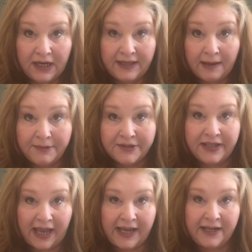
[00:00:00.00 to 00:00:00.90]
And that was
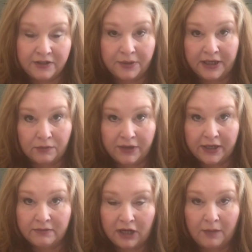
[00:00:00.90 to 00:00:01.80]
the age we're in. If
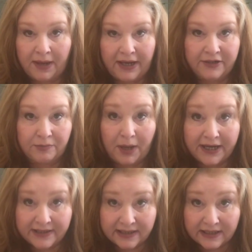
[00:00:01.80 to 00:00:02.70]
we talk about age of
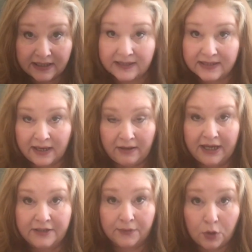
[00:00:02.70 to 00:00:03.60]
Pisces,
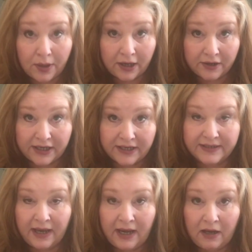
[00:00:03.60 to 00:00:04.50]
age of
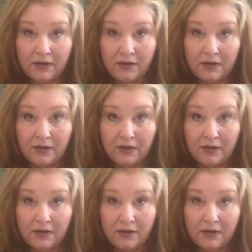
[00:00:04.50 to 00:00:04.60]
Aquarius,